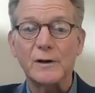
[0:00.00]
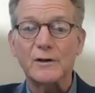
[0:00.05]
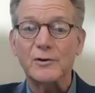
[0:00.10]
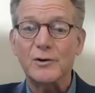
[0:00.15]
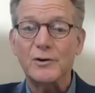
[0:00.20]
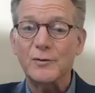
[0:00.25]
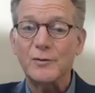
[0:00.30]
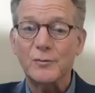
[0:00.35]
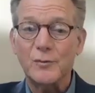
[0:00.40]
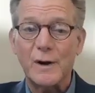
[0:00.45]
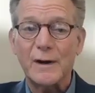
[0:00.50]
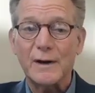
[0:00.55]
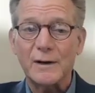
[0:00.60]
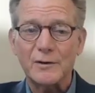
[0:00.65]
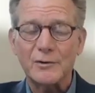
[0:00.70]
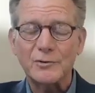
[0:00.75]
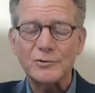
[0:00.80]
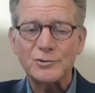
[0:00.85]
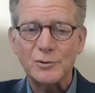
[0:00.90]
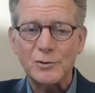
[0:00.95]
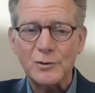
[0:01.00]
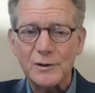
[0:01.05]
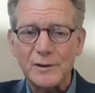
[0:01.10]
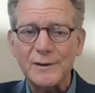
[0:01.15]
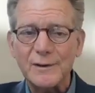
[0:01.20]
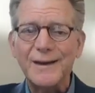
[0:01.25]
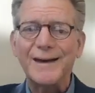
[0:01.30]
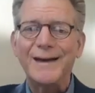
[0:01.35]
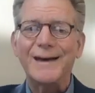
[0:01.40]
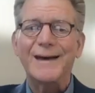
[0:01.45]
including
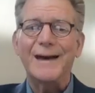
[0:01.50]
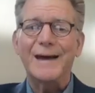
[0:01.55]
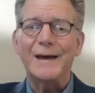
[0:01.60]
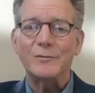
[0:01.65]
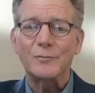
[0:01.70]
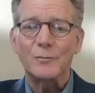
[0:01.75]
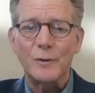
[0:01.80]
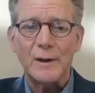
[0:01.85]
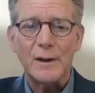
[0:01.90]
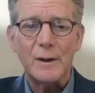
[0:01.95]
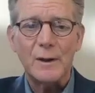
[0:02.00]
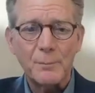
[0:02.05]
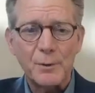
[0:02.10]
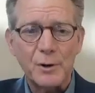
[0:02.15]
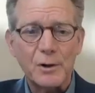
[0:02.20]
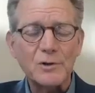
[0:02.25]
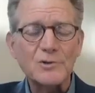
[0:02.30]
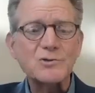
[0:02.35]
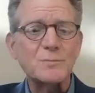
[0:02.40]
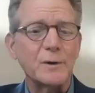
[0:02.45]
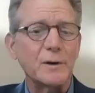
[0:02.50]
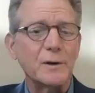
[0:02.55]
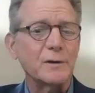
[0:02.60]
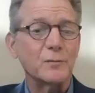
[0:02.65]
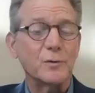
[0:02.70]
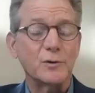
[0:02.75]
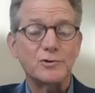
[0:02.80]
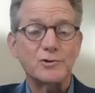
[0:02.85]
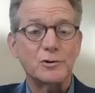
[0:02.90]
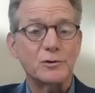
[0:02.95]
regulatory and
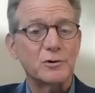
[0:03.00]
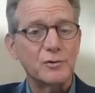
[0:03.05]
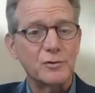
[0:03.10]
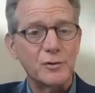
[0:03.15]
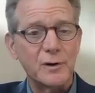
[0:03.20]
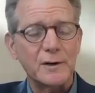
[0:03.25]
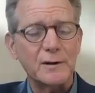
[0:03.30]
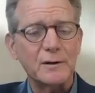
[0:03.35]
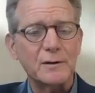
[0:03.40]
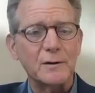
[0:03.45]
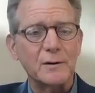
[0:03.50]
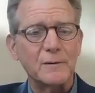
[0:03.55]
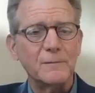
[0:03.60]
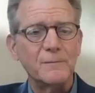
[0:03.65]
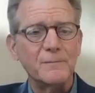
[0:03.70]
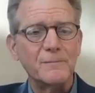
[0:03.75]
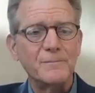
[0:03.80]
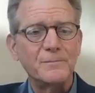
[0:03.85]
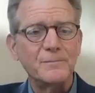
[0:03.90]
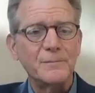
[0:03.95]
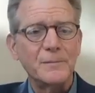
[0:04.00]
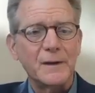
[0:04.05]
reimbursement, which are critical.